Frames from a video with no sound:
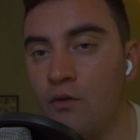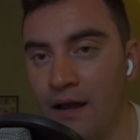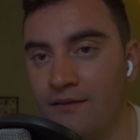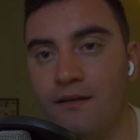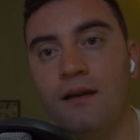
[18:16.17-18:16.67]

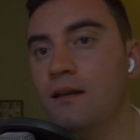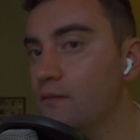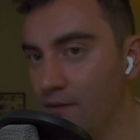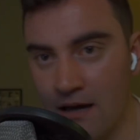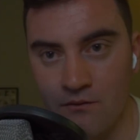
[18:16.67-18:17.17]

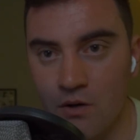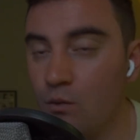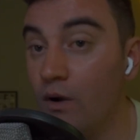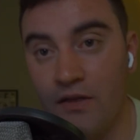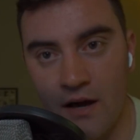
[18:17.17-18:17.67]
Granted,
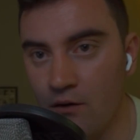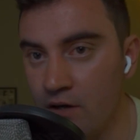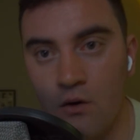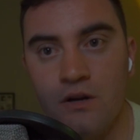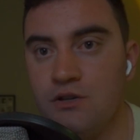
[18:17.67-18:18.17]
Denver without
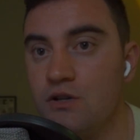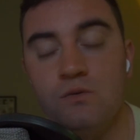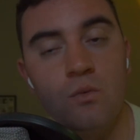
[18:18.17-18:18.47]
Jokic as